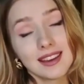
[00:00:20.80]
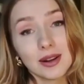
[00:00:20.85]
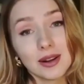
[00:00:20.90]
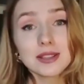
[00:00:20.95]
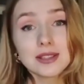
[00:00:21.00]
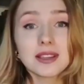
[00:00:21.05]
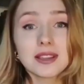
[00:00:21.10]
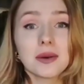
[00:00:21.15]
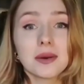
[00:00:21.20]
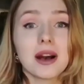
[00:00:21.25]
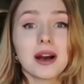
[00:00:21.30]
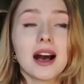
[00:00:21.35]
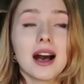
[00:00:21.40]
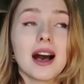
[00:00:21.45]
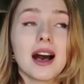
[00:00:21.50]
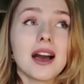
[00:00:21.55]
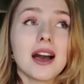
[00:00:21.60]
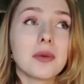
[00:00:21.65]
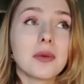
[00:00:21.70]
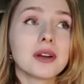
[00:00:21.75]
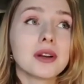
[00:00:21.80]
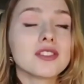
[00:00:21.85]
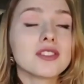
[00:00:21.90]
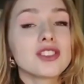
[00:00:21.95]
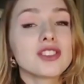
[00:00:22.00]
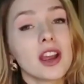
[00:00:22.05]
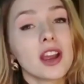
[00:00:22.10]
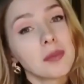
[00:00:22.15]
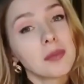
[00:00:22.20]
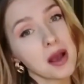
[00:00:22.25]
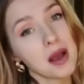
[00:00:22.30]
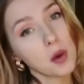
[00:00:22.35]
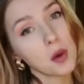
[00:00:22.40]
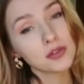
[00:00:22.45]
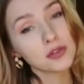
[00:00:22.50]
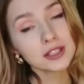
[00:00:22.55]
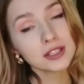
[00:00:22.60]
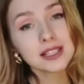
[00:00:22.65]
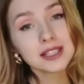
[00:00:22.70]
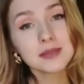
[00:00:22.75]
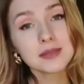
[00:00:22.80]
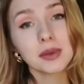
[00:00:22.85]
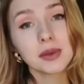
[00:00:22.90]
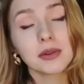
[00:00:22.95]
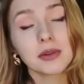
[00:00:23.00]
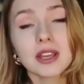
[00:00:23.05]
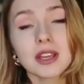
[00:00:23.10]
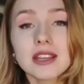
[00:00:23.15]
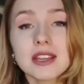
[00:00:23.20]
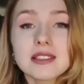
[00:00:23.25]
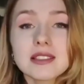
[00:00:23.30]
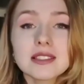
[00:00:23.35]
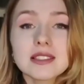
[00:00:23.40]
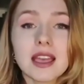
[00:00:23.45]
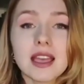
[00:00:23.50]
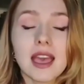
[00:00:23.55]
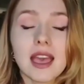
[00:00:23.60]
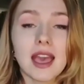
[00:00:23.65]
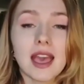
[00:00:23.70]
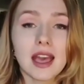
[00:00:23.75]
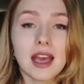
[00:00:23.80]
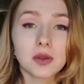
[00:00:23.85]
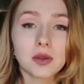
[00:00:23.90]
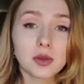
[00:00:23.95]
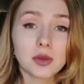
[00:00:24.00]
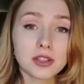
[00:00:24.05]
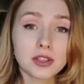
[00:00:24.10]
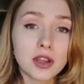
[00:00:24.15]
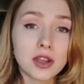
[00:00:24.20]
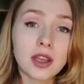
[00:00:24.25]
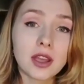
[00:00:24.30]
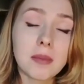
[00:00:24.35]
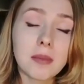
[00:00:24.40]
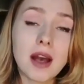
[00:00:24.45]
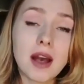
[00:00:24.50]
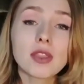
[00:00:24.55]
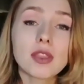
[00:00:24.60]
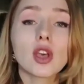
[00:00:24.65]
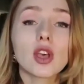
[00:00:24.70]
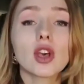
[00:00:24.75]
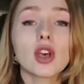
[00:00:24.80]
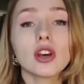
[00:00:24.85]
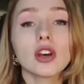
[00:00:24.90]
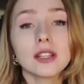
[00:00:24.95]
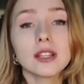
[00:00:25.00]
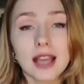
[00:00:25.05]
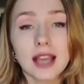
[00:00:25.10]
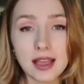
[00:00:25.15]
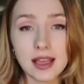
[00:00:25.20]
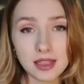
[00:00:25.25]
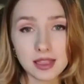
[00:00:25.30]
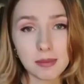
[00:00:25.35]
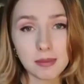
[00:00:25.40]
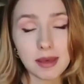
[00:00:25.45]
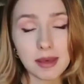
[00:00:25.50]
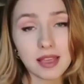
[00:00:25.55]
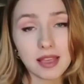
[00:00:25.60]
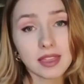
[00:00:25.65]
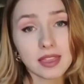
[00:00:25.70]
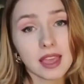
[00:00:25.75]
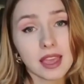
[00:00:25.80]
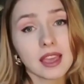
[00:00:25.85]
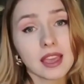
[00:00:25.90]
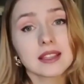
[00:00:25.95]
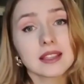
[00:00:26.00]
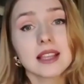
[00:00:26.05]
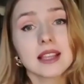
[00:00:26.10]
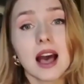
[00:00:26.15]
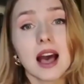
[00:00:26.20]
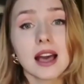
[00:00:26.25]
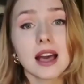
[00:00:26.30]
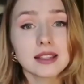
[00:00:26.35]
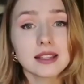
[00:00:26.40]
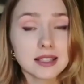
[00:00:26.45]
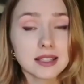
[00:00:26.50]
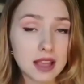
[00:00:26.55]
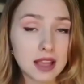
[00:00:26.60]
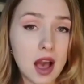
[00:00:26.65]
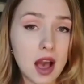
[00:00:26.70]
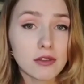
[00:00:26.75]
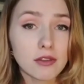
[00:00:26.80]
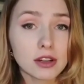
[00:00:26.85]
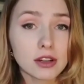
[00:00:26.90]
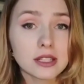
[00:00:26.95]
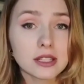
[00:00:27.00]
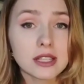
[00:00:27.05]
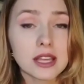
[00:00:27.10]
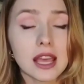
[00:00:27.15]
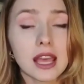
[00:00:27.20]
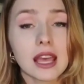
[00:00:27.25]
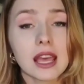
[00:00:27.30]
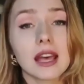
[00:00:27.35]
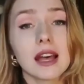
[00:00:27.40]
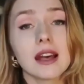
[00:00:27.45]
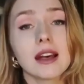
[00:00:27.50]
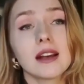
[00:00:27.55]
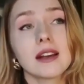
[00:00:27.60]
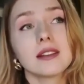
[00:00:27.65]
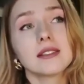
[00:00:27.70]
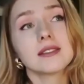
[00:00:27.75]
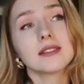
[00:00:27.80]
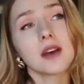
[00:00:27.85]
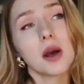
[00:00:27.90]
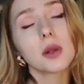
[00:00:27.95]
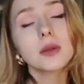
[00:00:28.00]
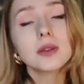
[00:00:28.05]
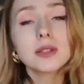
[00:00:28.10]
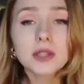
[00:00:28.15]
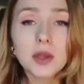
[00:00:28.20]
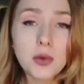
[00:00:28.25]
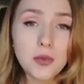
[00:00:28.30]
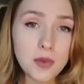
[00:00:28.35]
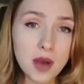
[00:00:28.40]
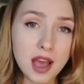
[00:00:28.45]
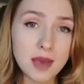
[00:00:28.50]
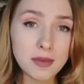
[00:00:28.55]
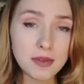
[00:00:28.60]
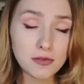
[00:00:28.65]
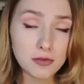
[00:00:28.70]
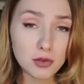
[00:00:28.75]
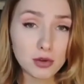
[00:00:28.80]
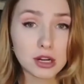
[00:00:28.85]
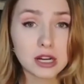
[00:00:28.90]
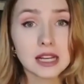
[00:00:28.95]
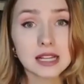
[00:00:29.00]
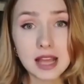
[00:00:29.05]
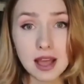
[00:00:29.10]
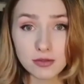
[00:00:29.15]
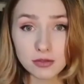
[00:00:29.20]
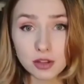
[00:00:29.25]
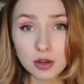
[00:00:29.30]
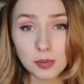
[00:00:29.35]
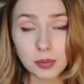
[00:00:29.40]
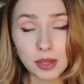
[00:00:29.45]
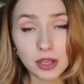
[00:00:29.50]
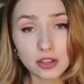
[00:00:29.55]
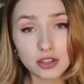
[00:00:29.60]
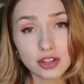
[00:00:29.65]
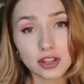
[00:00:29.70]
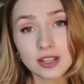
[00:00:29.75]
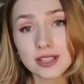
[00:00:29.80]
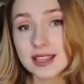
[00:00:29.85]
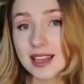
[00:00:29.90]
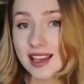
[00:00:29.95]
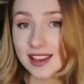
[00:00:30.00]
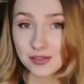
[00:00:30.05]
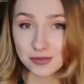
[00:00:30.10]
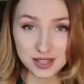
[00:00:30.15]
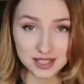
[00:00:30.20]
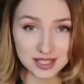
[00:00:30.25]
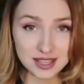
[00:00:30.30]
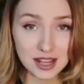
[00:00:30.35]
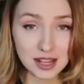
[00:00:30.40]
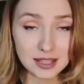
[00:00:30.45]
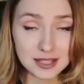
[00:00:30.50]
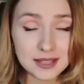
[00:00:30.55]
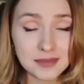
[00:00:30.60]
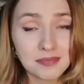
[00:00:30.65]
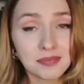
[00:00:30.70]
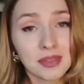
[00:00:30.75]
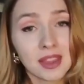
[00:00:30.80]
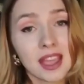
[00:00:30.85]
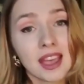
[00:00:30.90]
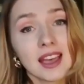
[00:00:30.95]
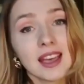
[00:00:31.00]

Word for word: Also, I will share my overall experience and we'll talk about the good and the bad things I discovered and also my before and after pictures and results.